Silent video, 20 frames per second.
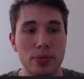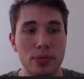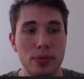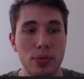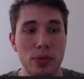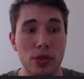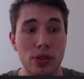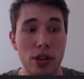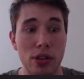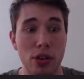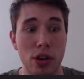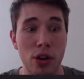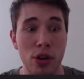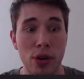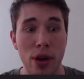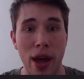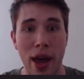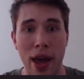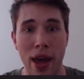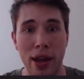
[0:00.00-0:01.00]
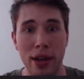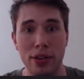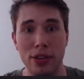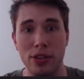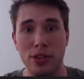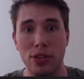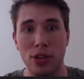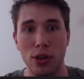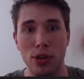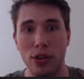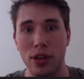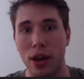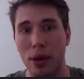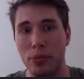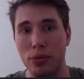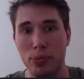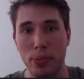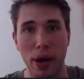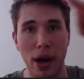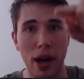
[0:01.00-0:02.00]
0 and 2 times
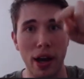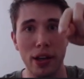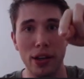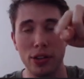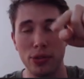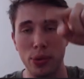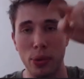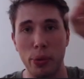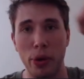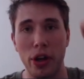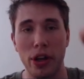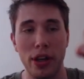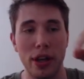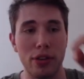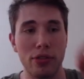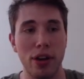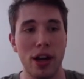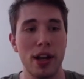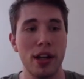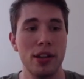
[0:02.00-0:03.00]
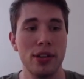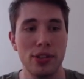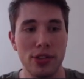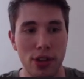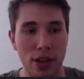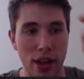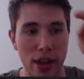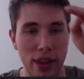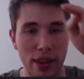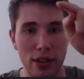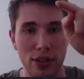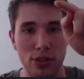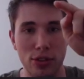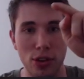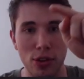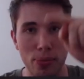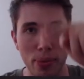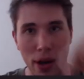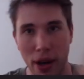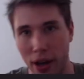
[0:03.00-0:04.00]
pi, because we're working in radians, and 2
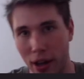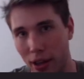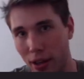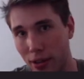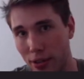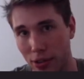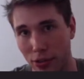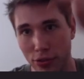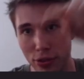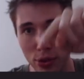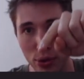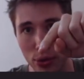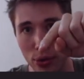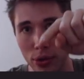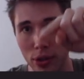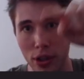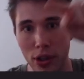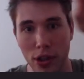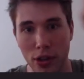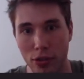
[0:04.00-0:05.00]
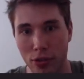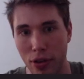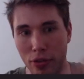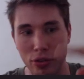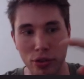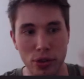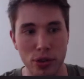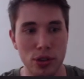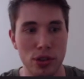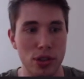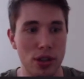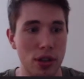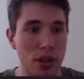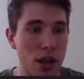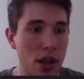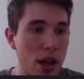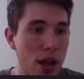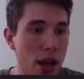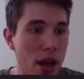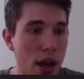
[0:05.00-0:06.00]
pi is a full revolution.
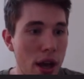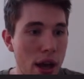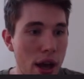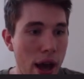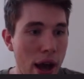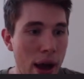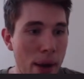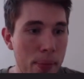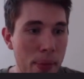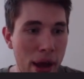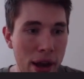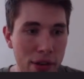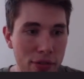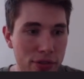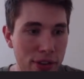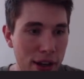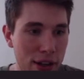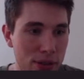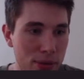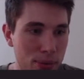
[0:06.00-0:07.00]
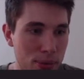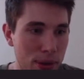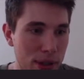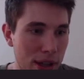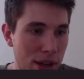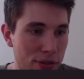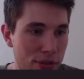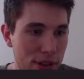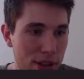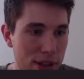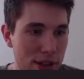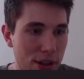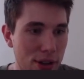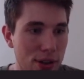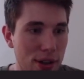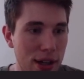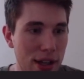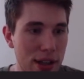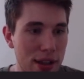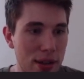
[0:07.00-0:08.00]
And in fact, we definitely don't
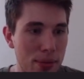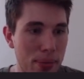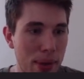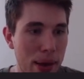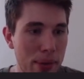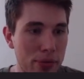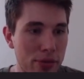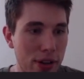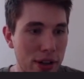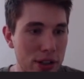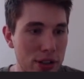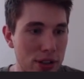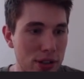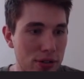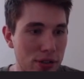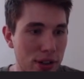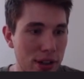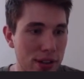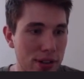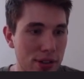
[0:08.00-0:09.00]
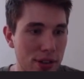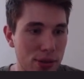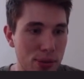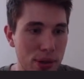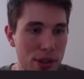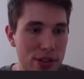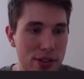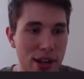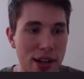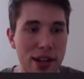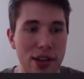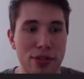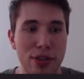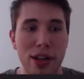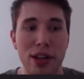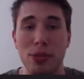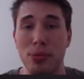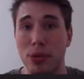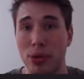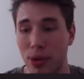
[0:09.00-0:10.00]
need the map function for this, because we're just getting a
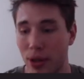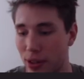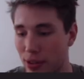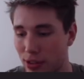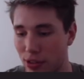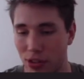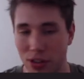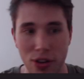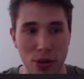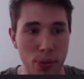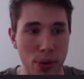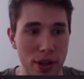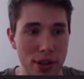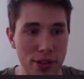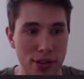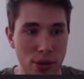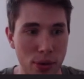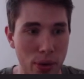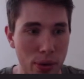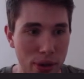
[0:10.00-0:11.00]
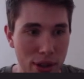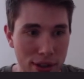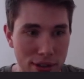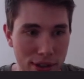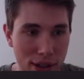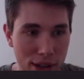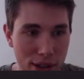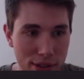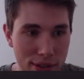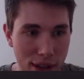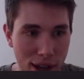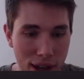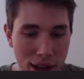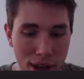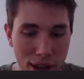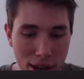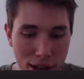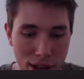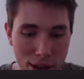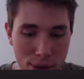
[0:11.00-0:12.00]
value between 0 and 1. So what we can say is
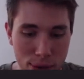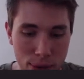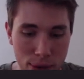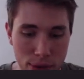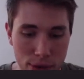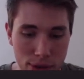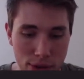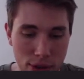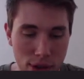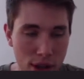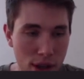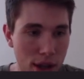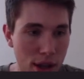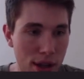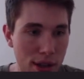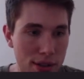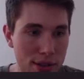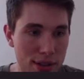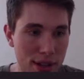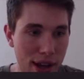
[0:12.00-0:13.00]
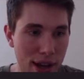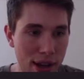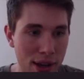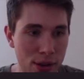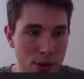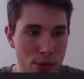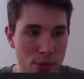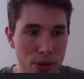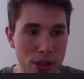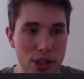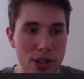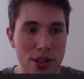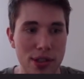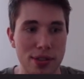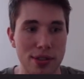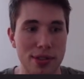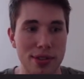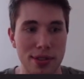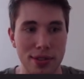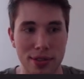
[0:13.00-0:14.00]
a equals tau, which
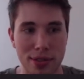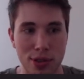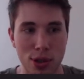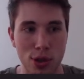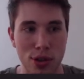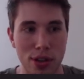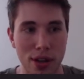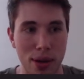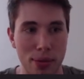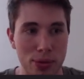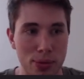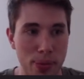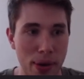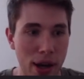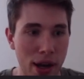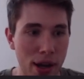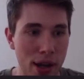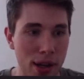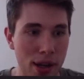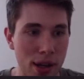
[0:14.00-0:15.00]
is 2 times pi,